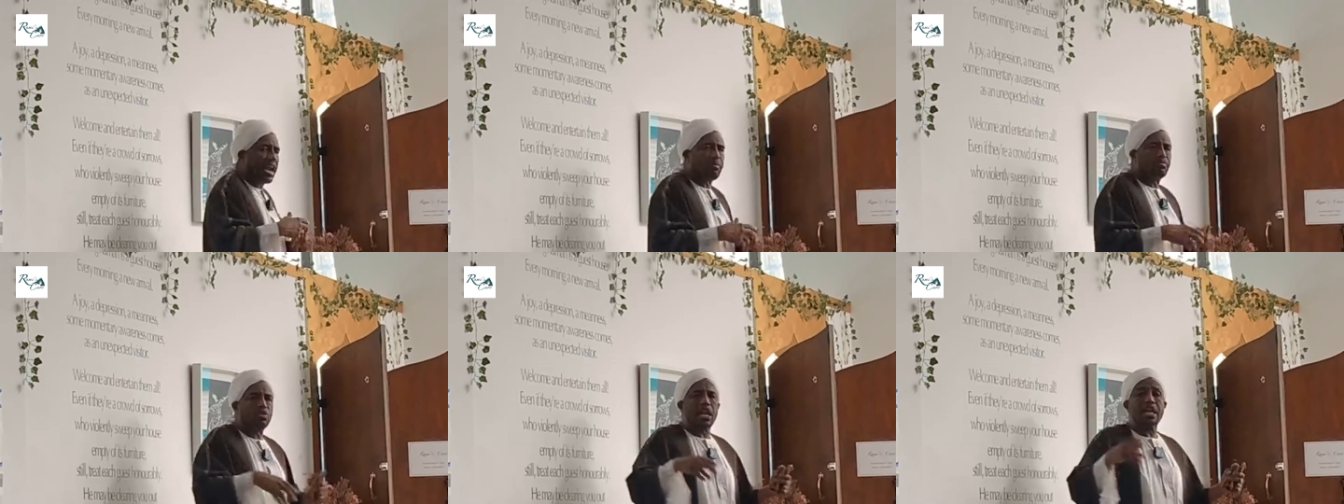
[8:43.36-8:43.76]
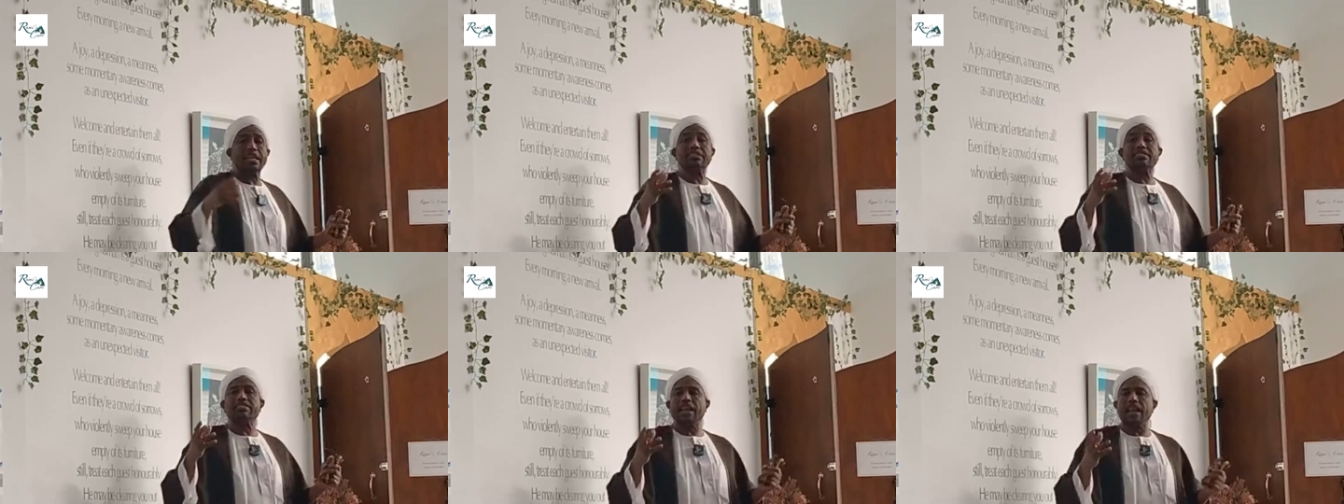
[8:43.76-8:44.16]
Alhamdulillah,
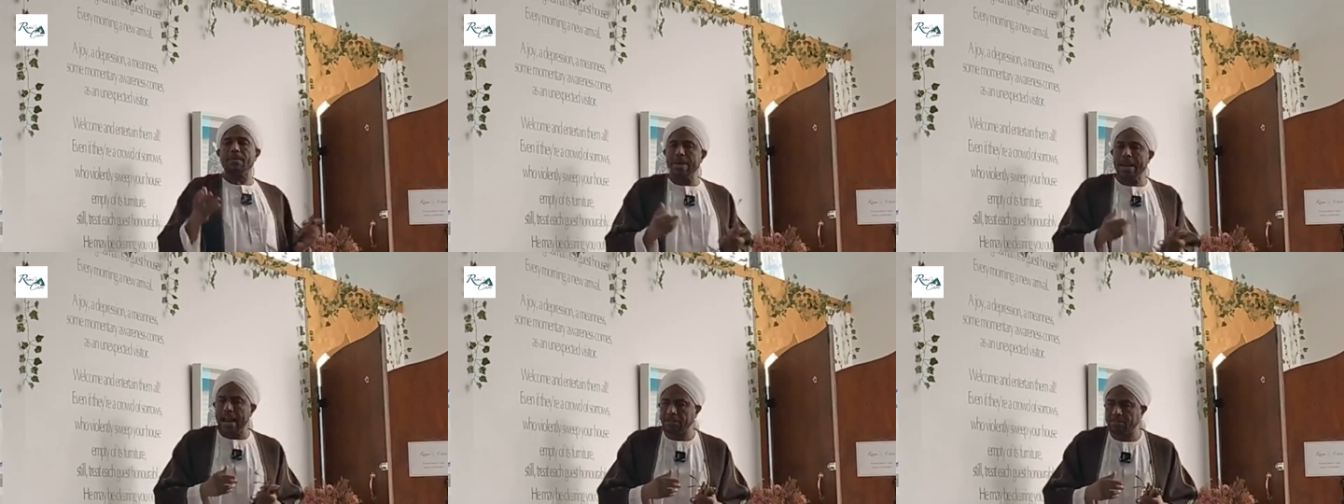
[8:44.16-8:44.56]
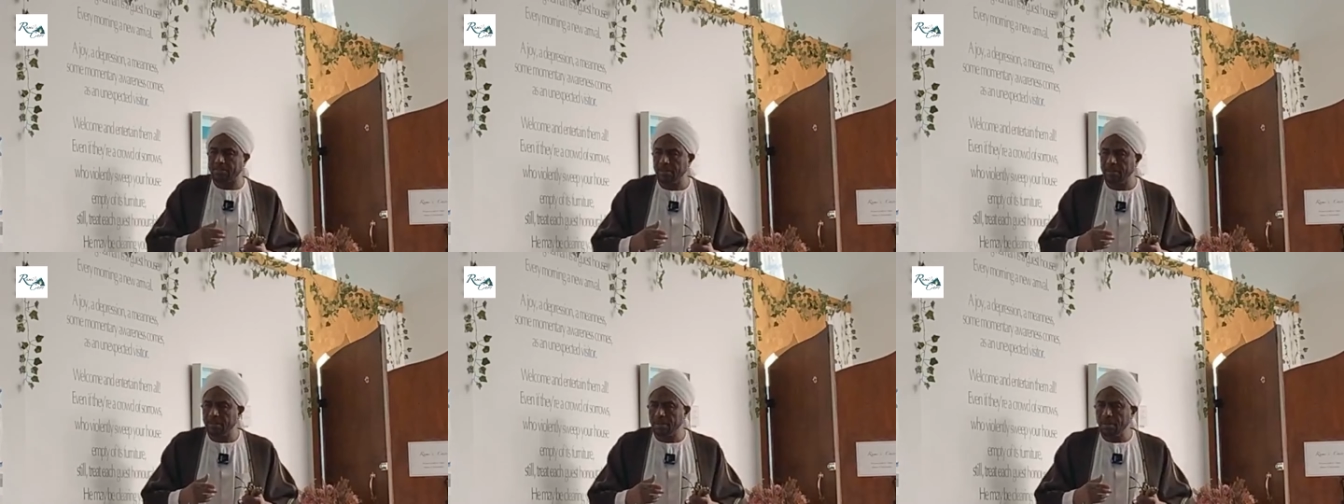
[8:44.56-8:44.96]
let us
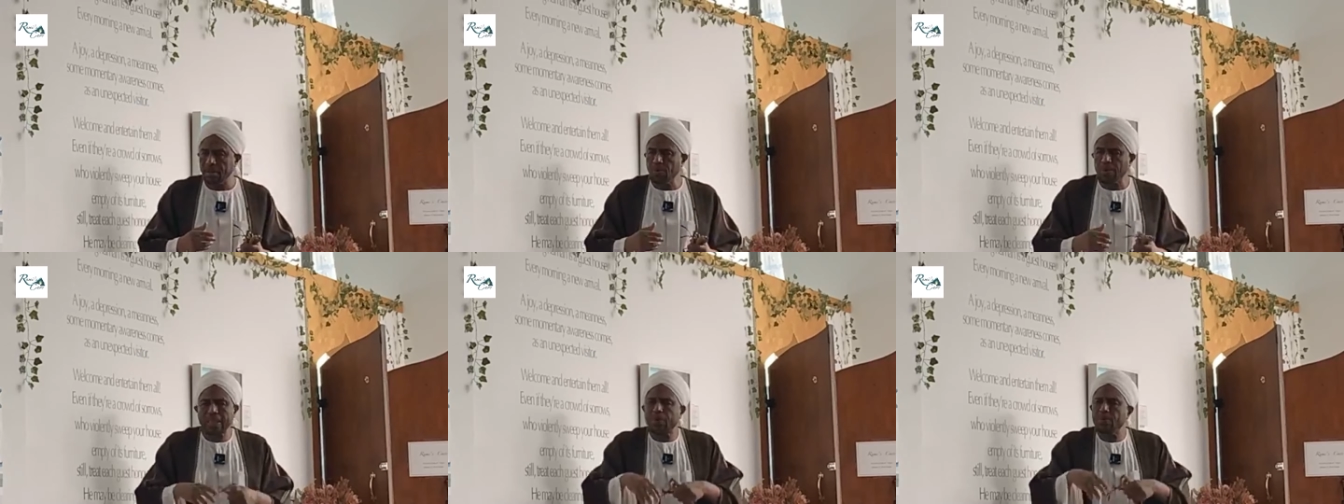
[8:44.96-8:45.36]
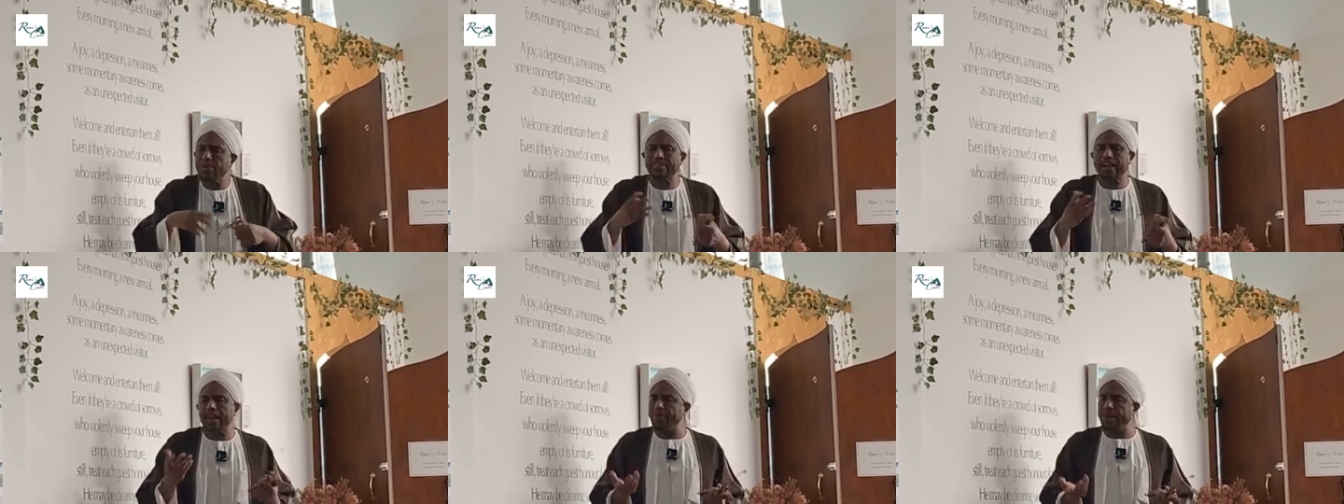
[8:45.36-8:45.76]
celebrate. What are
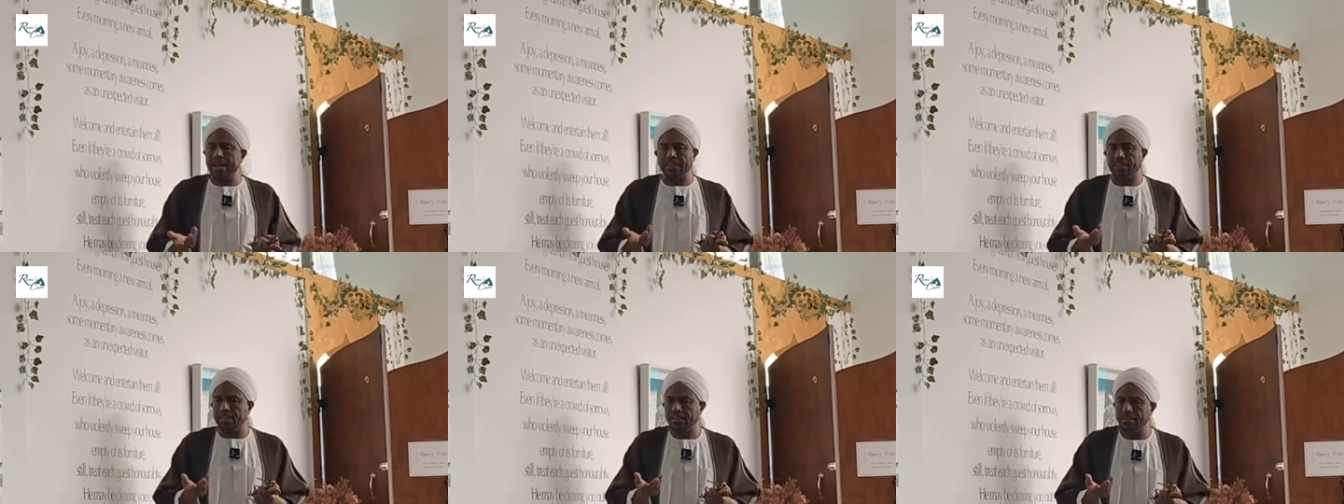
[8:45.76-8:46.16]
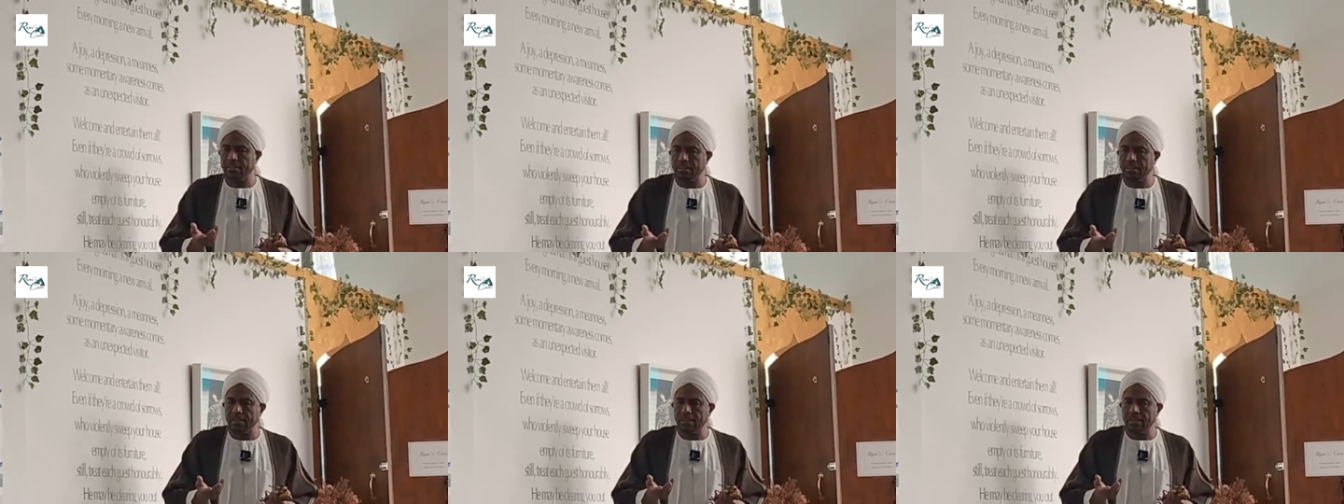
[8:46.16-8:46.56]
we celebrating?
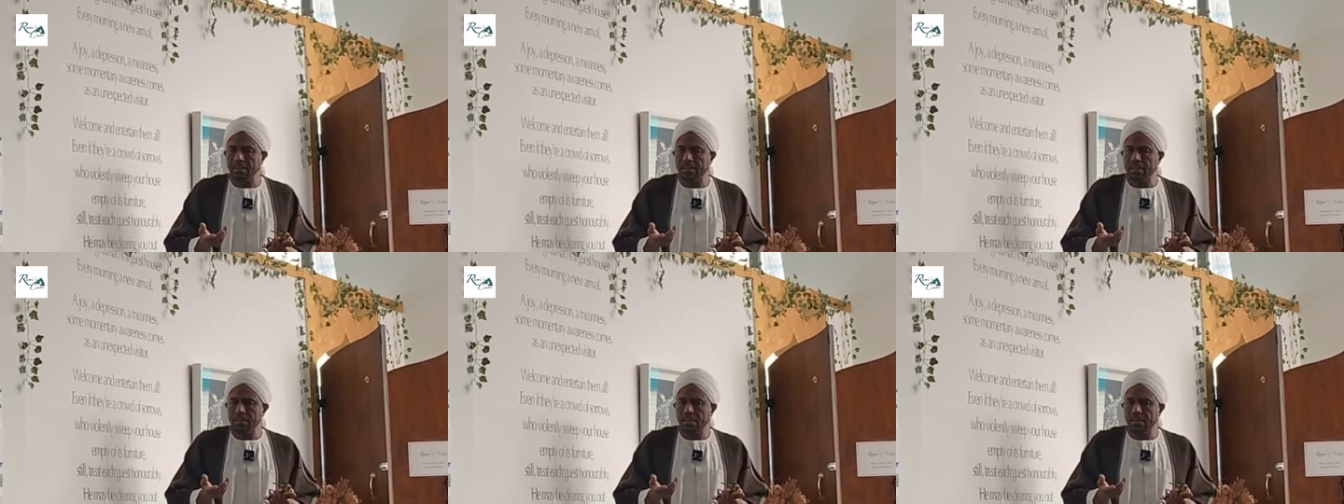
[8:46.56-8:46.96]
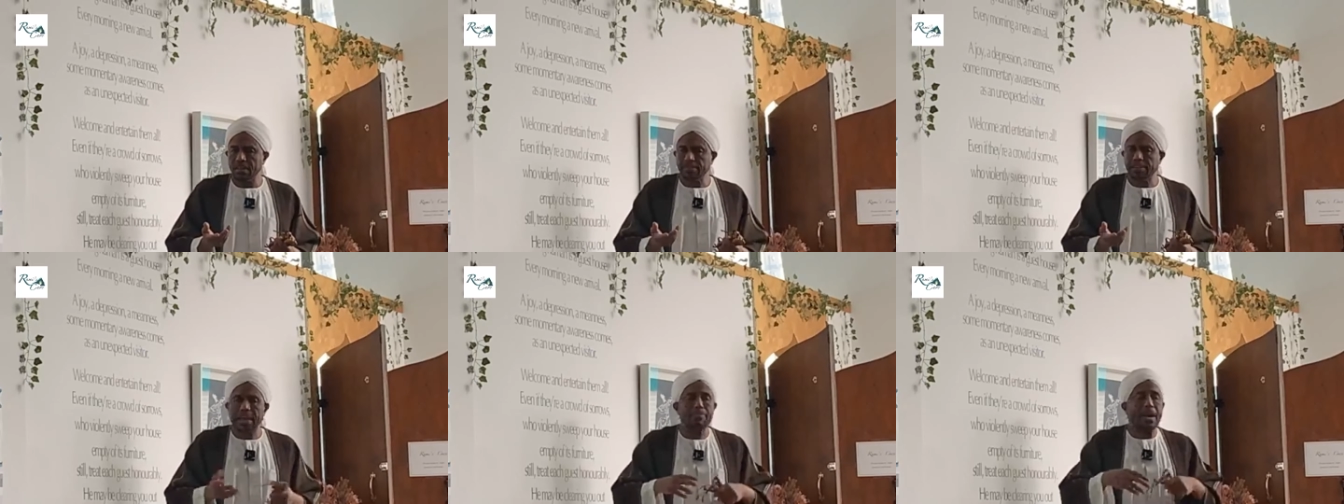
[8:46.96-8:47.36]

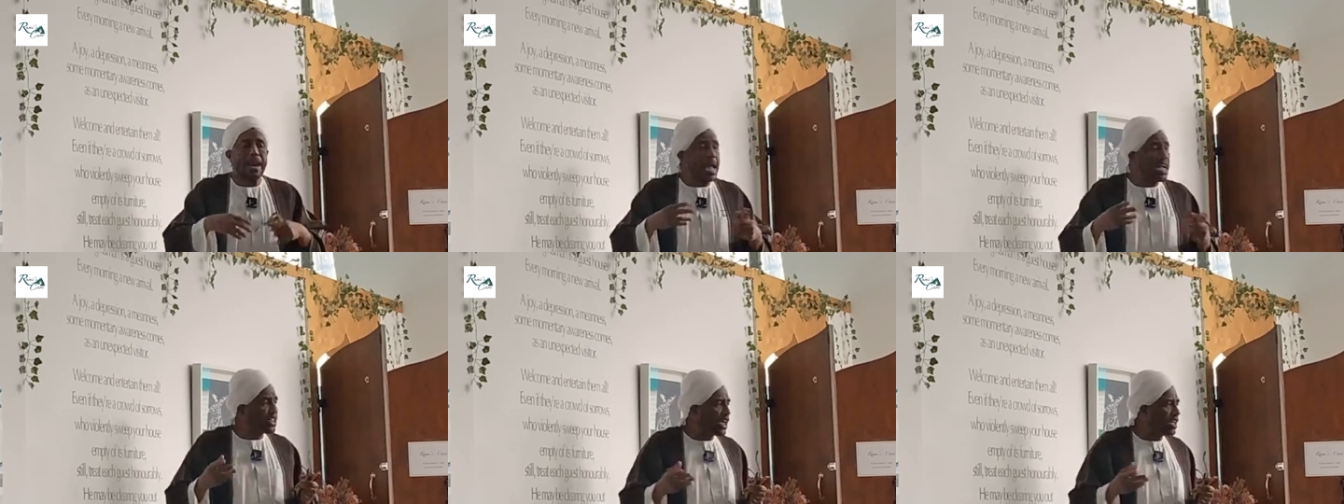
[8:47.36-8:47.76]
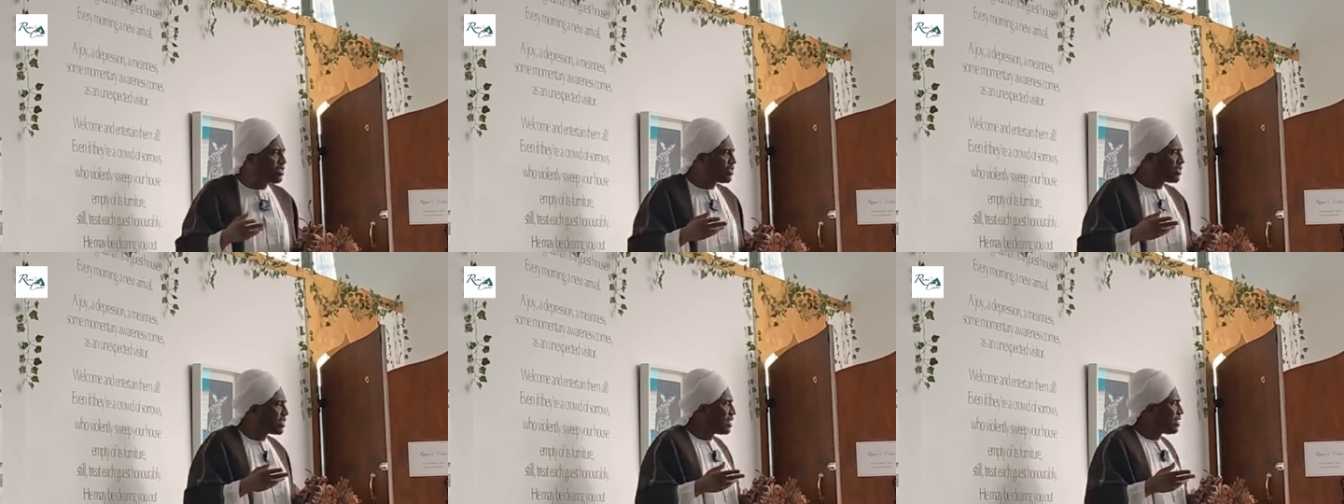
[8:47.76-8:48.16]

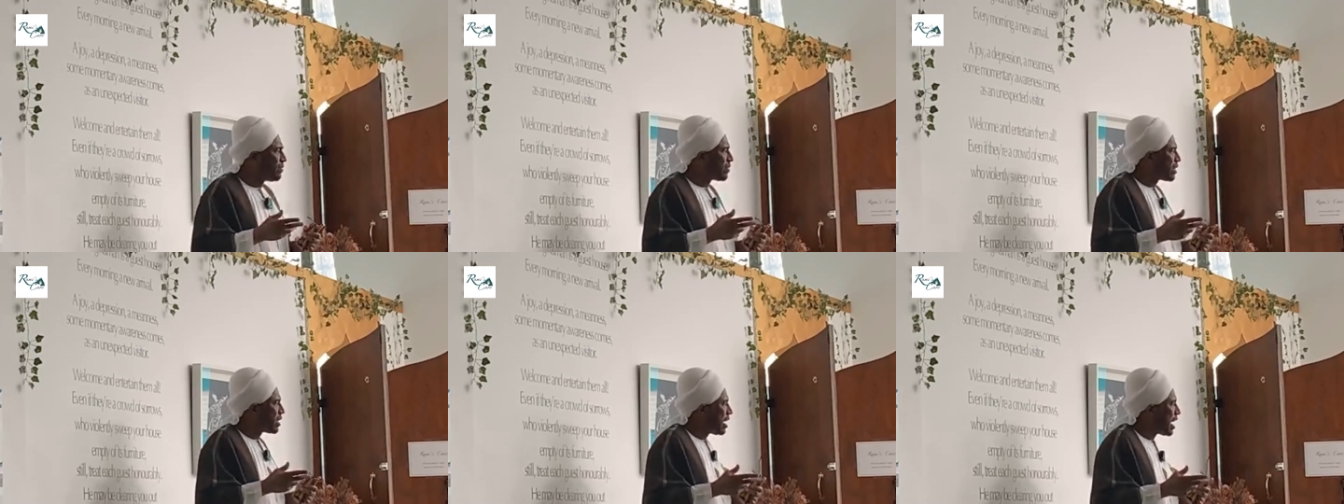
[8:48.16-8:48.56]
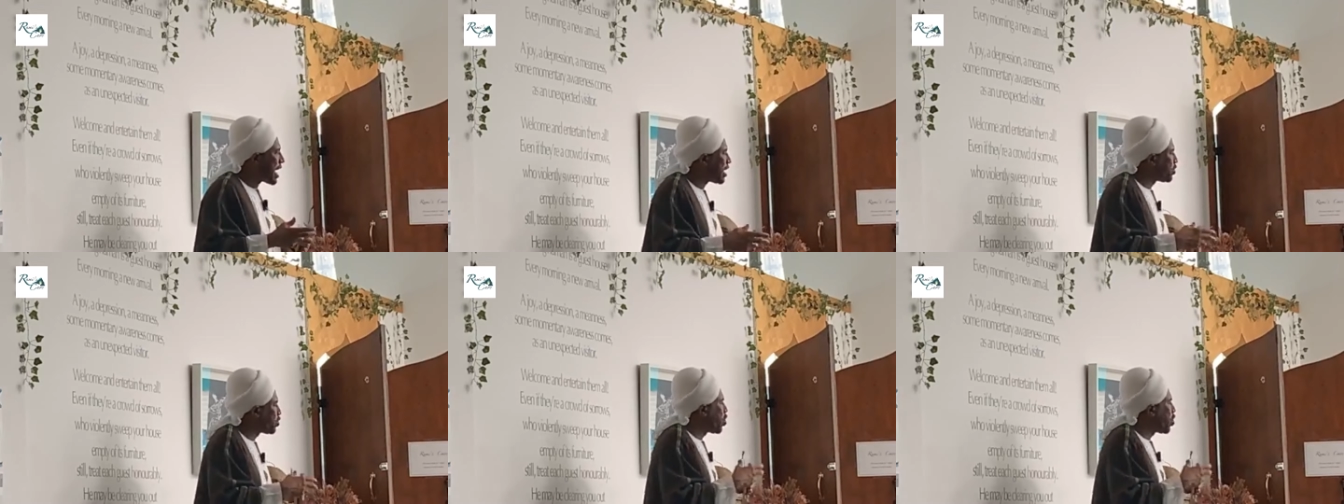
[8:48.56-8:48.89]
Celebrations are a